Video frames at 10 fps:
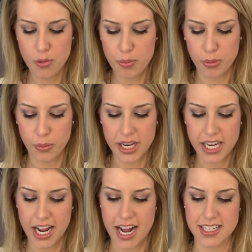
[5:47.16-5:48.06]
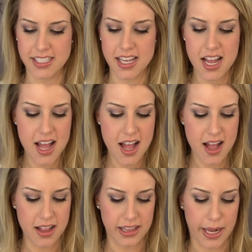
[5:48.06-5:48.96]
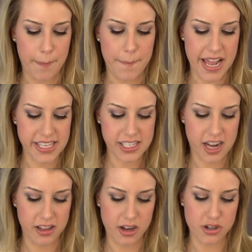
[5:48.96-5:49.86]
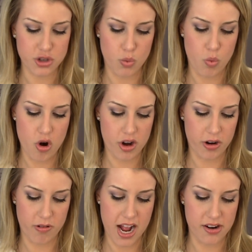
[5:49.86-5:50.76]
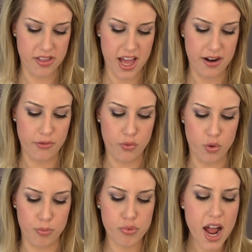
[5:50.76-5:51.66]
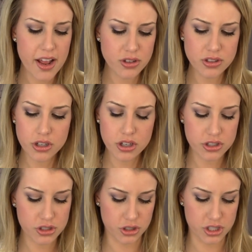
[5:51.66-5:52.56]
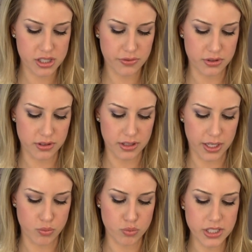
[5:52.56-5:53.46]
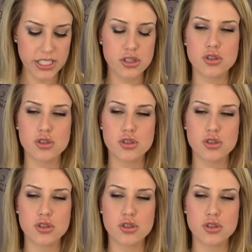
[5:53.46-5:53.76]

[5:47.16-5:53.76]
so pretty as like a base color to work around then for bridal looks or just for like really